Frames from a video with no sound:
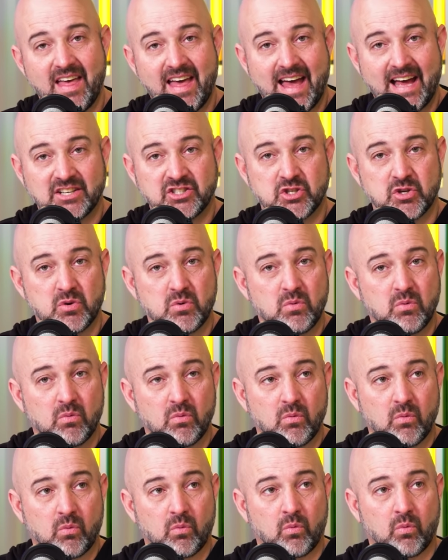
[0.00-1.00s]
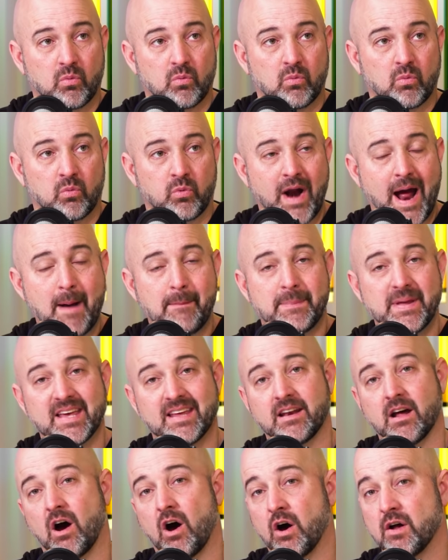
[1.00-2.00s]
As you wrap
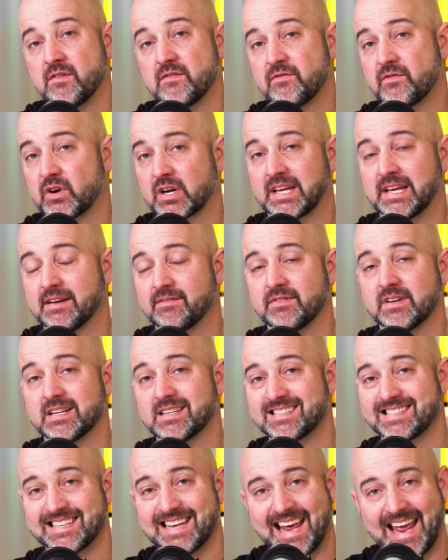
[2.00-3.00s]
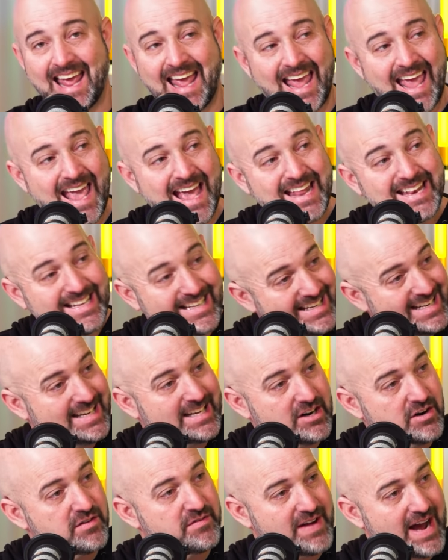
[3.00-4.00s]
in unforgiveness and an
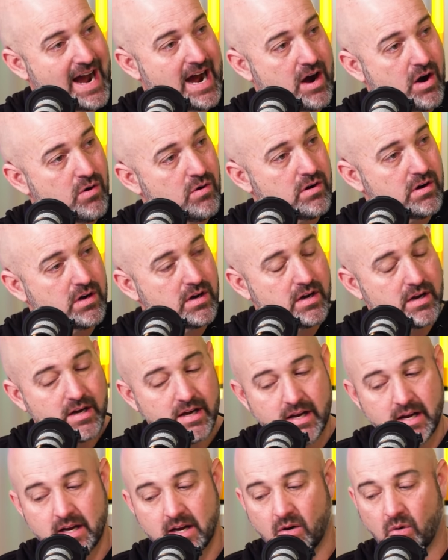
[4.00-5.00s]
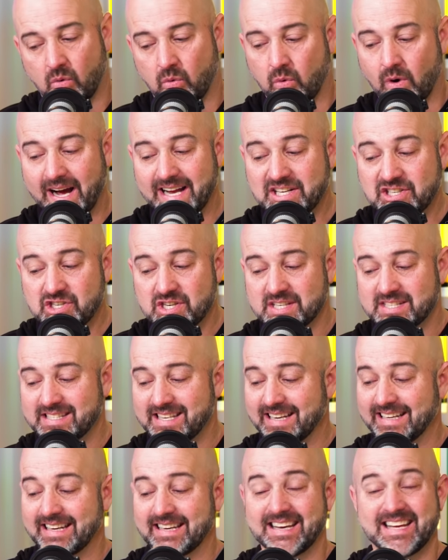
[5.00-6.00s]
inner vow, righteous
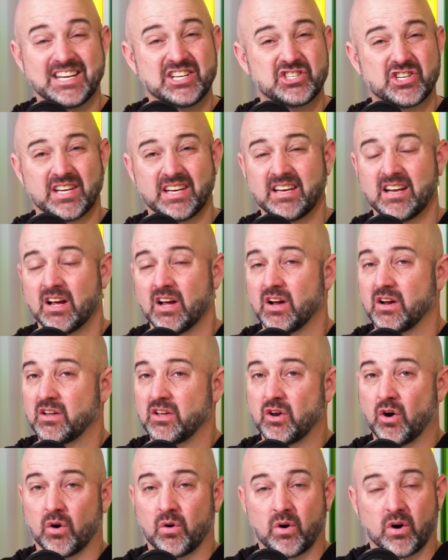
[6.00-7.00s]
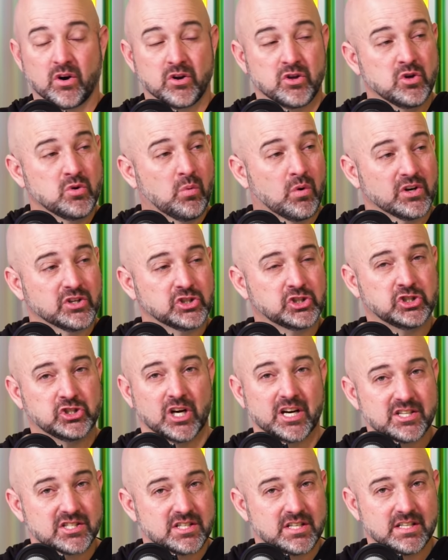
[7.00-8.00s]
indignation, you know, or you want
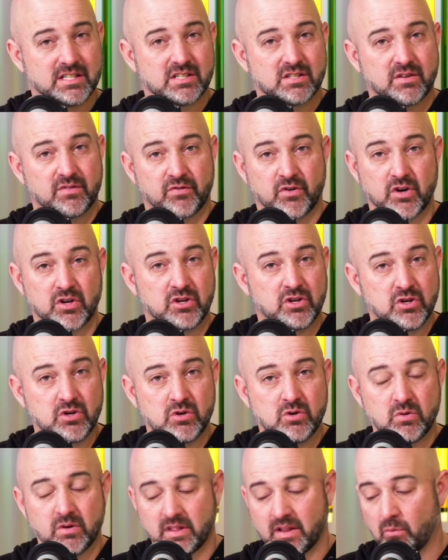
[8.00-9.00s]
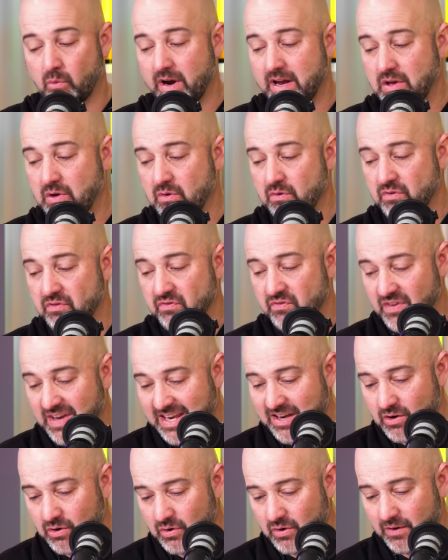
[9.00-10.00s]
justice for you and the way you
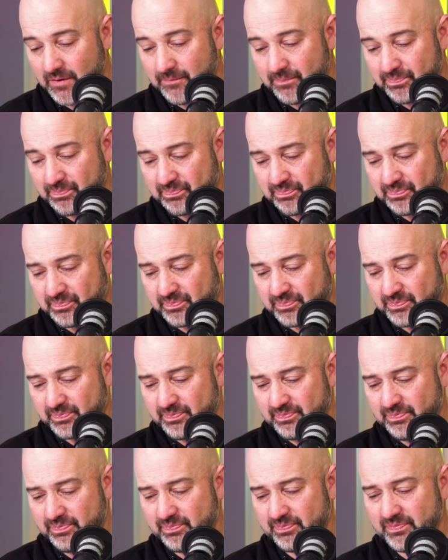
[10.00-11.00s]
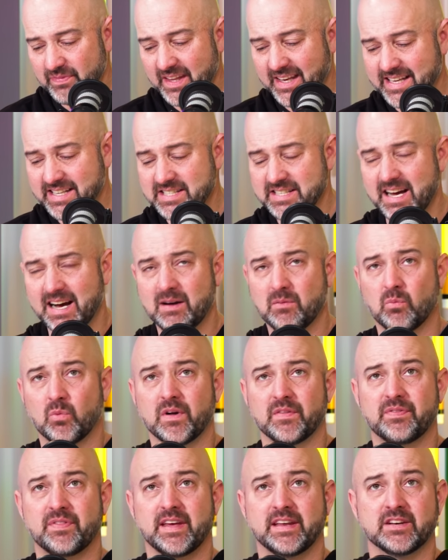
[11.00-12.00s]
feel, it's not
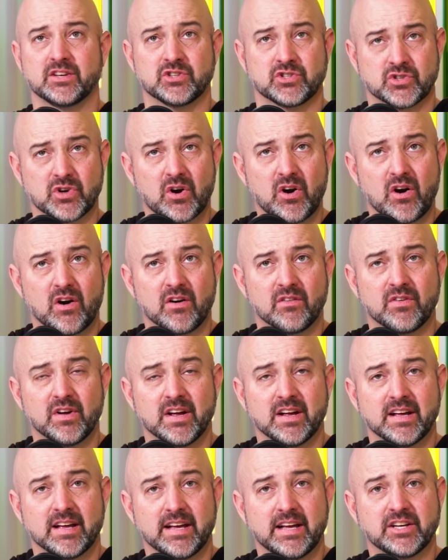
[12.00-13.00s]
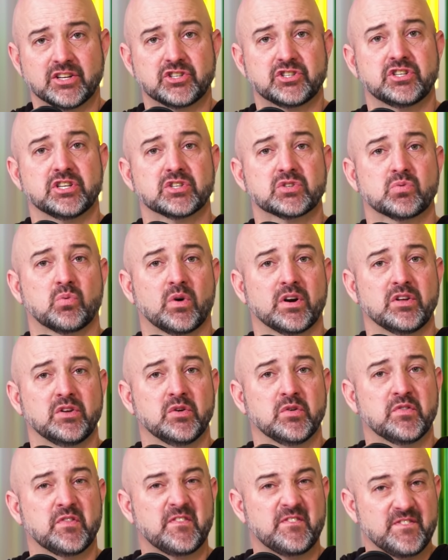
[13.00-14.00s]
what they deserve. It's just what
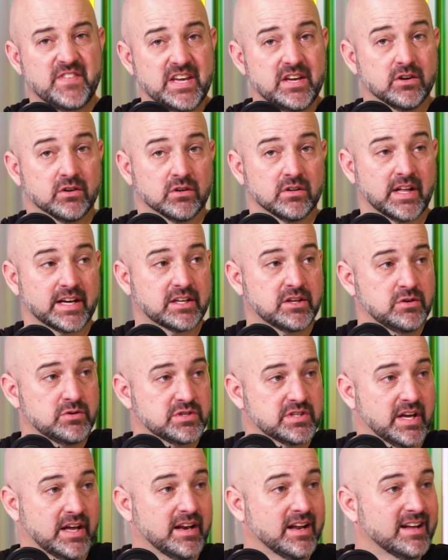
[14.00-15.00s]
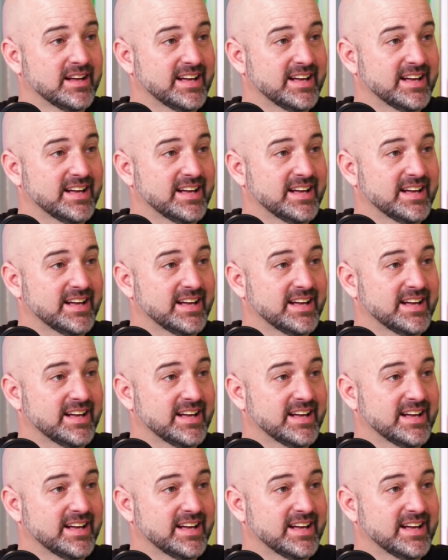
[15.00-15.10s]
you feel, like you said.